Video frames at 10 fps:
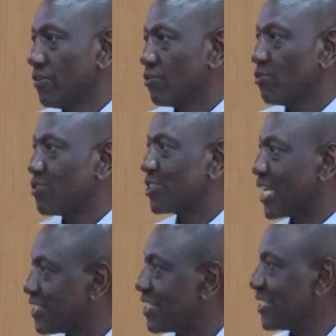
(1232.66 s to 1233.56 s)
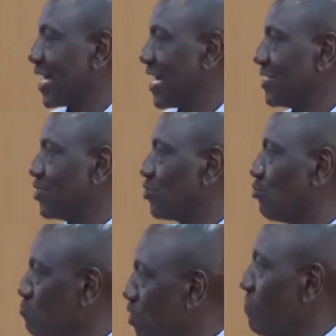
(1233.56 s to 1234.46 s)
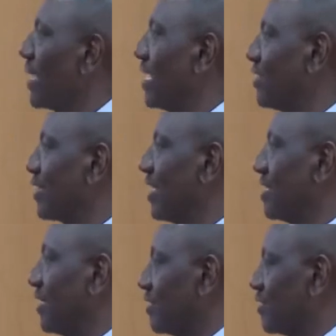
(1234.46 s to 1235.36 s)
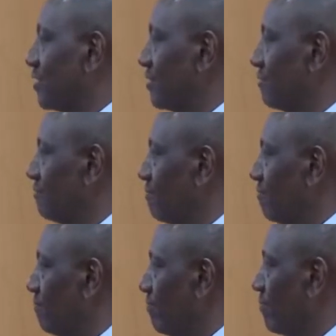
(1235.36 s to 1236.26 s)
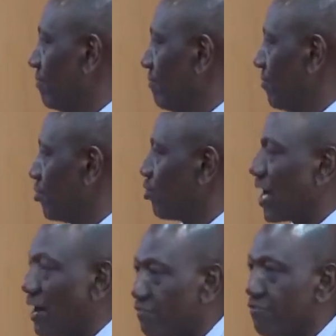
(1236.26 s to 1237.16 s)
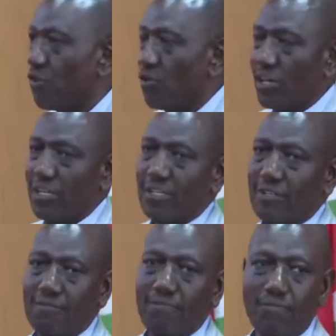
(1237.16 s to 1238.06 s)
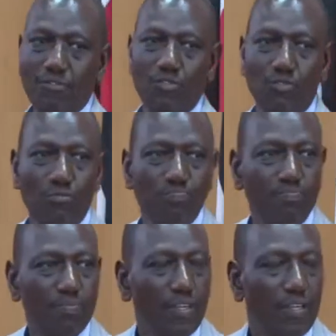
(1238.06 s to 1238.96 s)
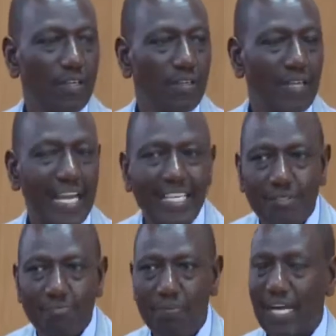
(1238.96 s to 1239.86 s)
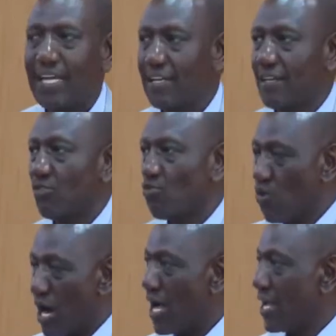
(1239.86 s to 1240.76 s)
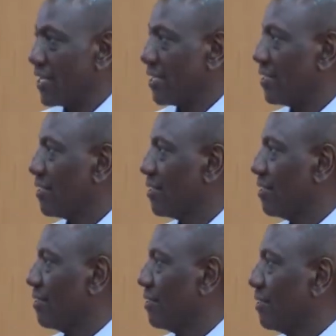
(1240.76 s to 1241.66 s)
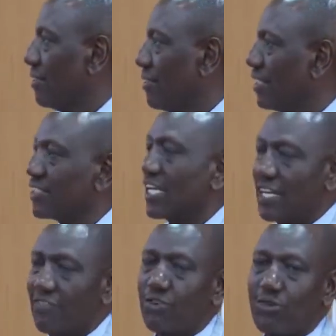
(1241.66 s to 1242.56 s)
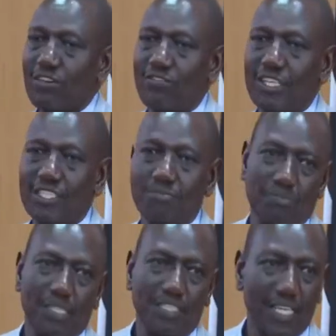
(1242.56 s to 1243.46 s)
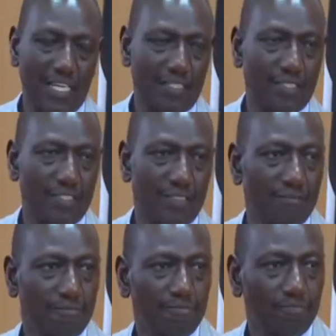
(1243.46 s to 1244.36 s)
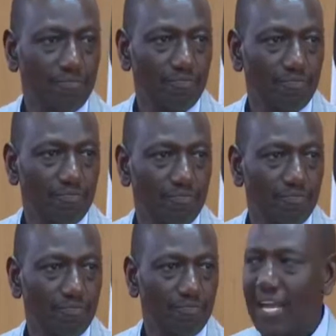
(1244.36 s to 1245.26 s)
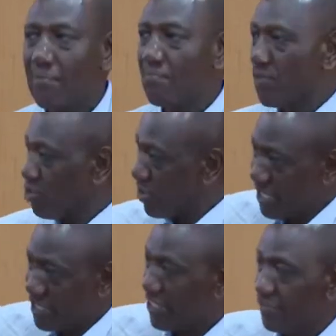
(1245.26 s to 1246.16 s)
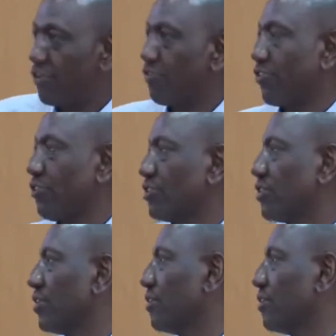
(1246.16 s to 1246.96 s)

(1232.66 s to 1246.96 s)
to sensitize, to mobilize Kenyans, to come forward, to explain why each and every one of us must pay tax. I am right at the forefront